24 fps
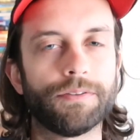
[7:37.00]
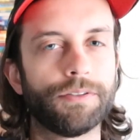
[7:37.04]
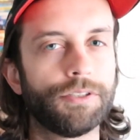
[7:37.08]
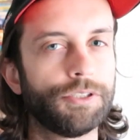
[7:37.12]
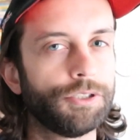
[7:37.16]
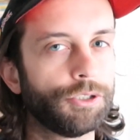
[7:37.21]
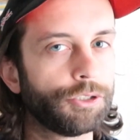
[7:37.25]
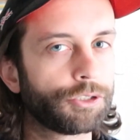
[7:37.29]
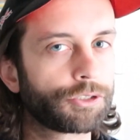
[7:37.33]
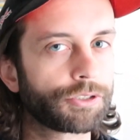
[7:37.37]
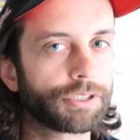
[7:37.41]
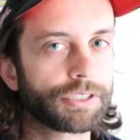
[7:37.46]

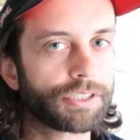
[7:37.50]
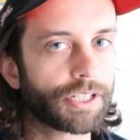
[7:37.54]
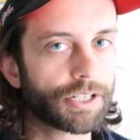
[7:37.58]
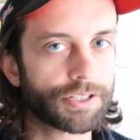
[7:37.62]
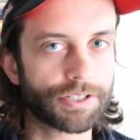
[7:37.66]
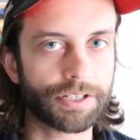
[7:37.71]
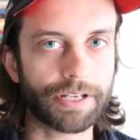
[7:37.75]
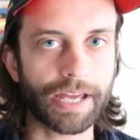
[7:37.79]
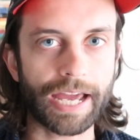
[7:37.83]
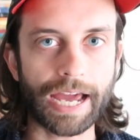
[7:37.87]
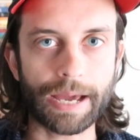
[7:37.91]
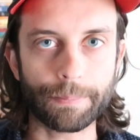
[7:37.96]
usually
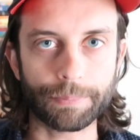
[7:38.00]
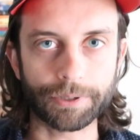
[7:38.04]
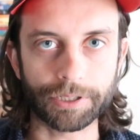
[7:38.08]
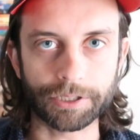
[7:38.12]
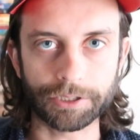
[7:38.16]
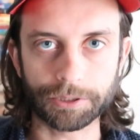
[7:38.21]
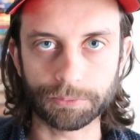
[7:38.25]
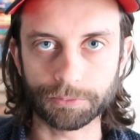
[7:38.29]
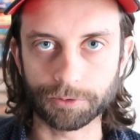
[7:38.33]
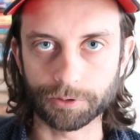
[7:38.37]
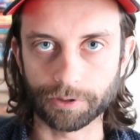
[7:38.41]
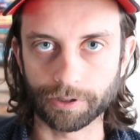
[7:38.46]
doesn't happen
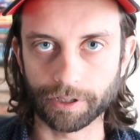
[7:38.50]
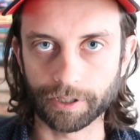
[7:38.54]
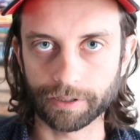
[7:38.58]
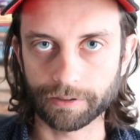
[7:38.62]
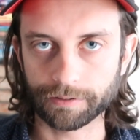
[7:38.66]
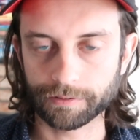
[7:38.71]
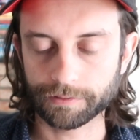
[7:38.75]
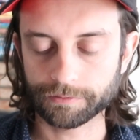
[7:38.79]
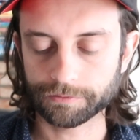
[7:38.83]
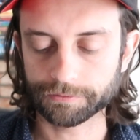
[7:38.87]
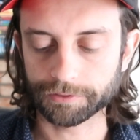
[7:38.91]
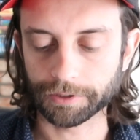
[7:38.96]

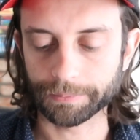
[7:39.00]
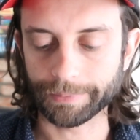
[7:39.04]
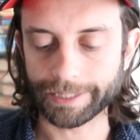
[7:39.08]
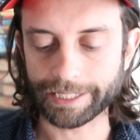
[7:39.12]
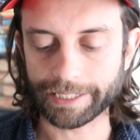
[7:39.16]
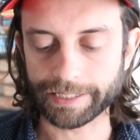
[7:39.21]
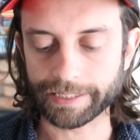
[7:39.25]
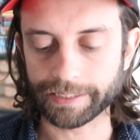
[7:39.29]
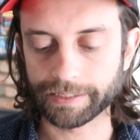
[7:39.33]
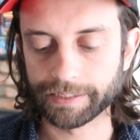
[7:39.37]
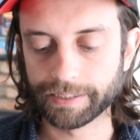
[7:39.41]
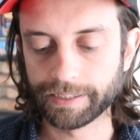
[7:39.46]
anymore for
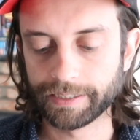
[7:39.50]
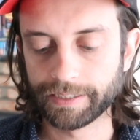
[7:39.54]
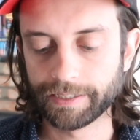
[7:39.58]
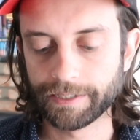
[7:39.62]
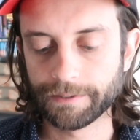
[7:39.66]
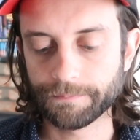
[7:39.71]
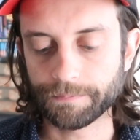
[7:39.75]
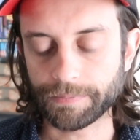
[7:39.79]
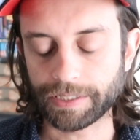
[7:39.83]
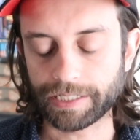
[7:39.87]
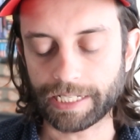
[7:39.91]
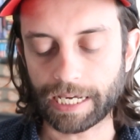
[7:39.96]
me.
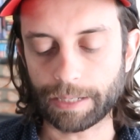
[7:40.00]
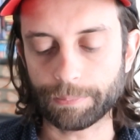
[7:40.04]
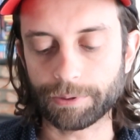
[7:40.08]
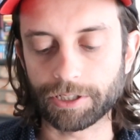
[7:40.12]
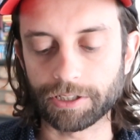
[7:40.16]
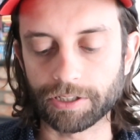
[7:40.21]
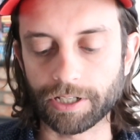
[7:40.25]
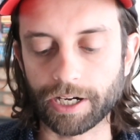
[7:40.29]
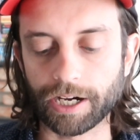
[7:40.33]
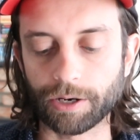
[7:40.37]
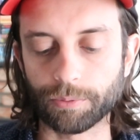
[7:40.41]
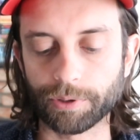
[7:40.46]
It happened
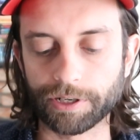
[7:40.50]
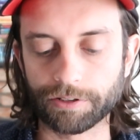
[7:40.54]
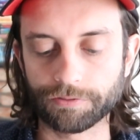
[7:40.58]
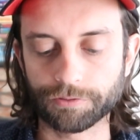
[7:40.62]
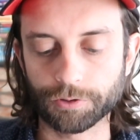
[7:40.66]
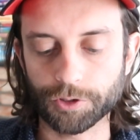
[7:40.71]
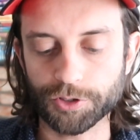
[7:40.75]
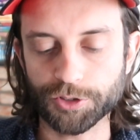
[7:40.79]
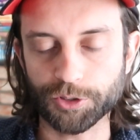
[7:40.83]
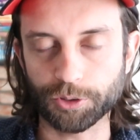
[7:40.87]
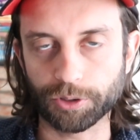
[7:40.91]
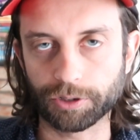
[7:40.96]
a lot when I
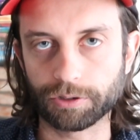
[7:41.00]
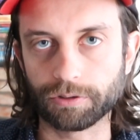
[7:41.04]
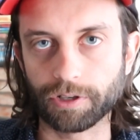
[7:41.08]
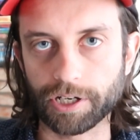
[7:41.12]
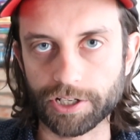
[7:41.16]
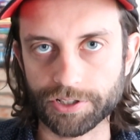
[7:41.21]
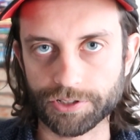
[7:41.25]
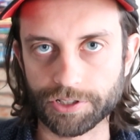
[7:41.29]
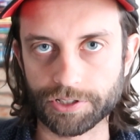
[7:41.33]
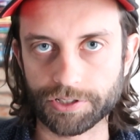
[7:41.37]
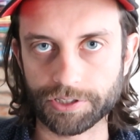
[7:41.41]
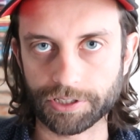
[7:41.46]
first started
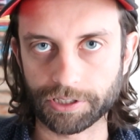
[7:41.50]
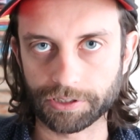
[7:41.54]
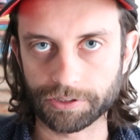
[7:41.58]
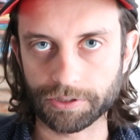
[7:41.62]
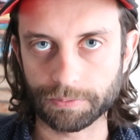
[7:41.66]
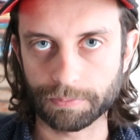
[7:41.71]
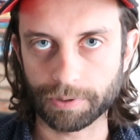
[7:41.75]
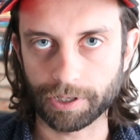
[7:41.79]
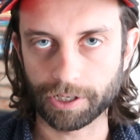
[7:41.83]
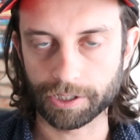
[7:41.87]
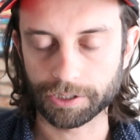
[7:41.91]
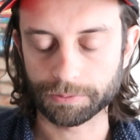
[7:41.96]
cross-listing
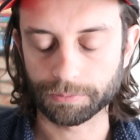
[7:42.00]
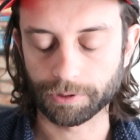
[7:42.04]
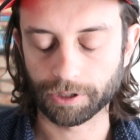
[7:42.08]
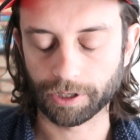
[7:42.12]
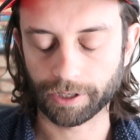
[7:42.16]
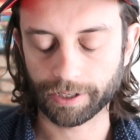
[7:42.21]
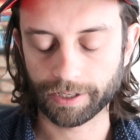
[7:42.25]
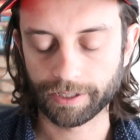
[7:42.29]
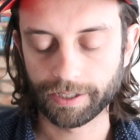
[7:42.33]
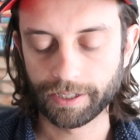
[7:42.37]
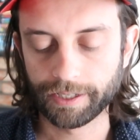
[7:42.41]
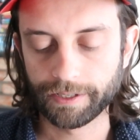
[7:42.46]
to
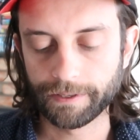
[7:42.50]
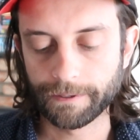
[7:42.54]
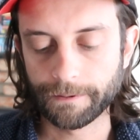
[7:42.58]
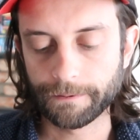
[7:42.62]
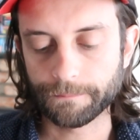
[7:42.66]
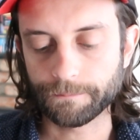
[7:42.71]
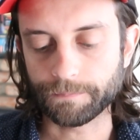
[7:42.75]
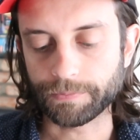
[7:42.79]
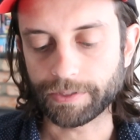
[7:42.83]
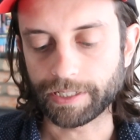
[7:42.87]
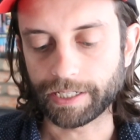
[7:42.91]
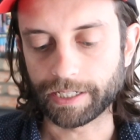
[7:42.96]
Poshmark.
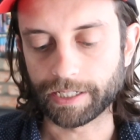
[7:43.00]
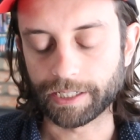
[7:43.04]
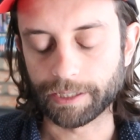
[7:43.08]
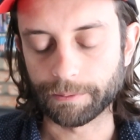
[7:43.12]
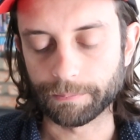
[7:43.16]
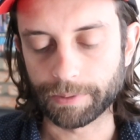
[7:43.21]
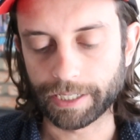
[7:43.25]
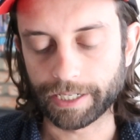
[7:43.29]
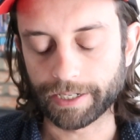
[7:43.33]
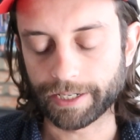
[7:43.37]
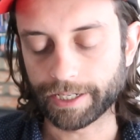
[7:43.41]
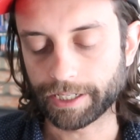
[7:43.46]

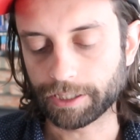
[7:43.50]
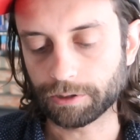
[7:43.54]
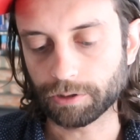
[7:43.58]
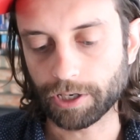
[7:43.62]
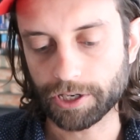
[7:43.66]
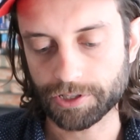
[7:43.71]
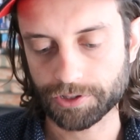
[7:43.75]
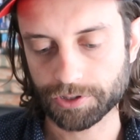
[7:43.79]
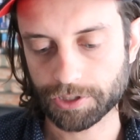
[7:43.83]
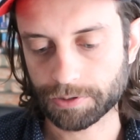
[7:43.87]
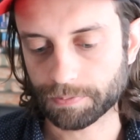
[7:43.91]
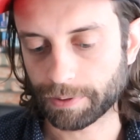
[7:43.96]
Um, and I
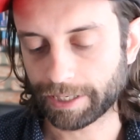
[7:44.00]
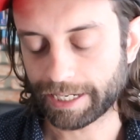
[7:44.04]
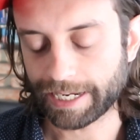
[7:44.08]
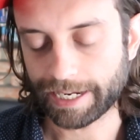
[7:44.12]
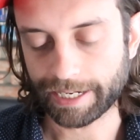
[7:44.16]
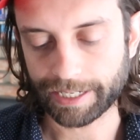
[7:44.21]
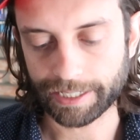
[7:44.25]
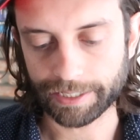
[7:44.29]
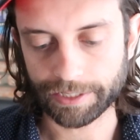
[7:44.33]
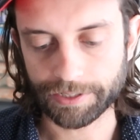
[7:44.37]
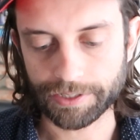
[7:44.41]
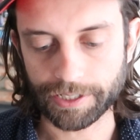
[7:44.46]
cross-list by
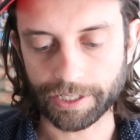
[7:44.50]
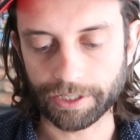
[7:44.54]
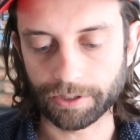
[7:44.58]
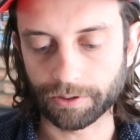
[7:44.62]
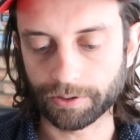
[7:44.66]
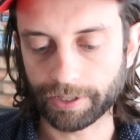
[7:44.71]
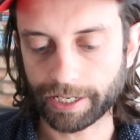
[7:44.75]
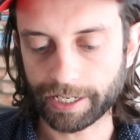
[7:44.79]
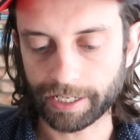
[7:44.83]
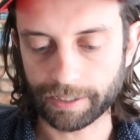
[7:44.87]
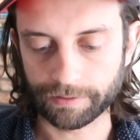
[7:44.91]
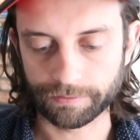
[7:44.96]
hand. I
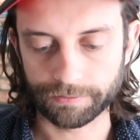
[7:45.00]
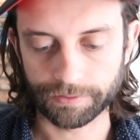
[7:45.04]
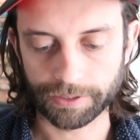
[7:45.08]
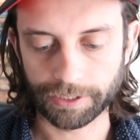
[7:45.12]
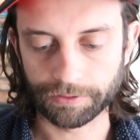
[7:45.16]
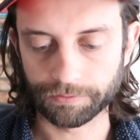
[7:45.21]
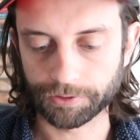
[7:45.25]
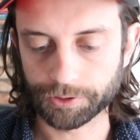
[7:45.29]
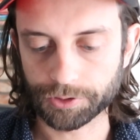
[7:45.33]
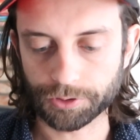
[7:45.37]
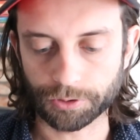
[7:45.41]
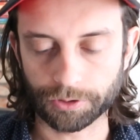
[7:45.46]
don't have
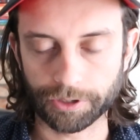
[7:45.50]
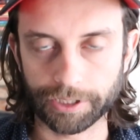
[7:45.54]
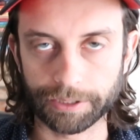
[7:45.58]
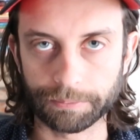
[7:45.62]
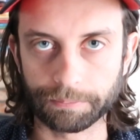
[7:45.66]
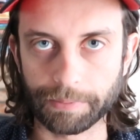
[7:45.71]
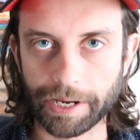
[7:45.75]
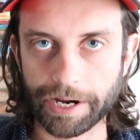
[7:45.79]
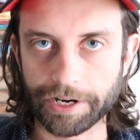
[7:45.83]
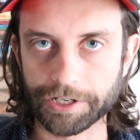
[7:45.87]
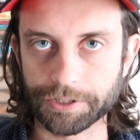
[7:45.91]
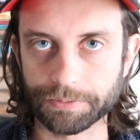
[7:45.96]
inventory
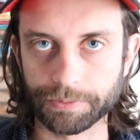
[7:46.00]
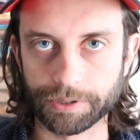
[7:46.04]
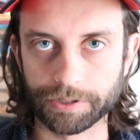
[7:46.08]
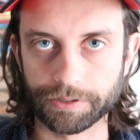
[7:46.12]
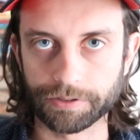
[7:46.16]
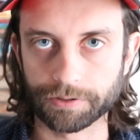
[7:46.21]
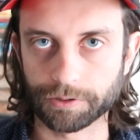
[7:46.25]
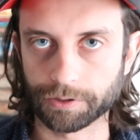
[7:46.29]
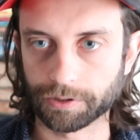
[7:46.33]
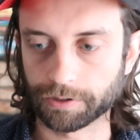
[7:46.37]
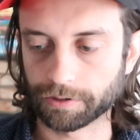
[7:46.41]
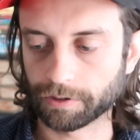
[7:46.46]

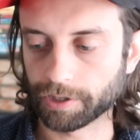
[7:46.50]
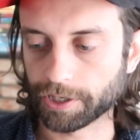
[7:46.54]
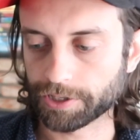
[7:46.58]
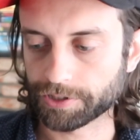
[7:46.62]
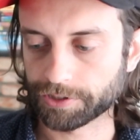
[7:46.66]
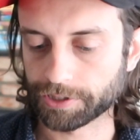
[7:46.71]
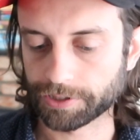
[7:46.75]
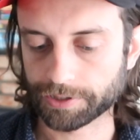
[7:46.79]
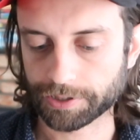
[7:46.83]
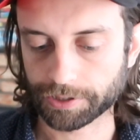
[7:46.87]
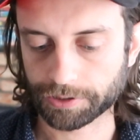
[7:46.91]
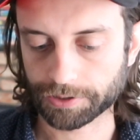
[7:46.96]
management or
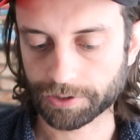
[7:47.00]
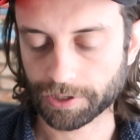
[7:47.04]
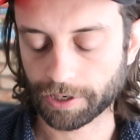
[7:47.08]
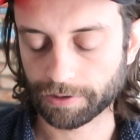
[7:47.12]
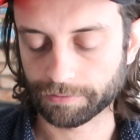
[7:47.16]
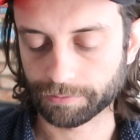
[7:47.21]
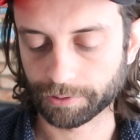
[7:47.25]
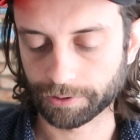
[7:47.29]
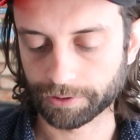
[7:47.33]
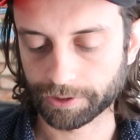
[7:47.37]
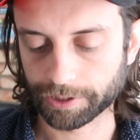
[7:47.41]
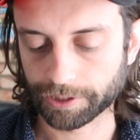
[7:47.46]
cross-listing
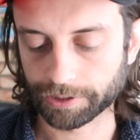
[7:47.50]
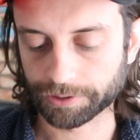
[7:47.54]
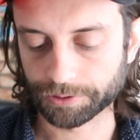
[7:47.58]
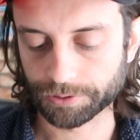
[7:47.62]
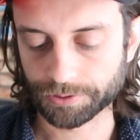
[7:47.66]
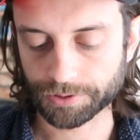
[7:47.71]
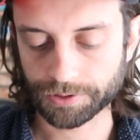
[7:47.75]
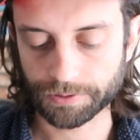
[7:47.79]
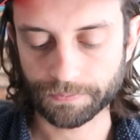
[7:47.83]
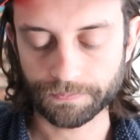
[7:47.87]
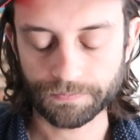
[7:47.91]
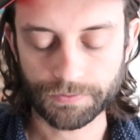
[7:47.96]
software that I
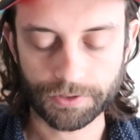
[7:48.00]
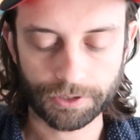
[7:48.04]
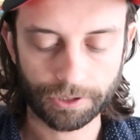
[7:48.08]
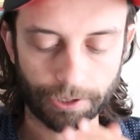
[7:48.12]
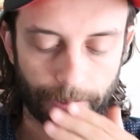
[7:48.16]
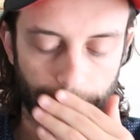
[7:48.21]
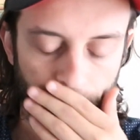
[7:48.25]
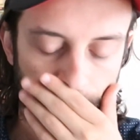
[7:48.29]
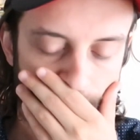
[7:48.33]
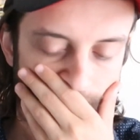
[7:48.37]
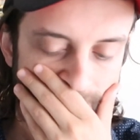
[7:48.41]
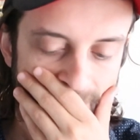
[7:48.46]
use.
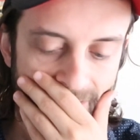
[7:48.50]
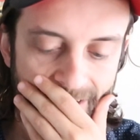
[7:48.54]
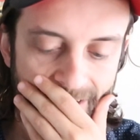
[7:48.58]
So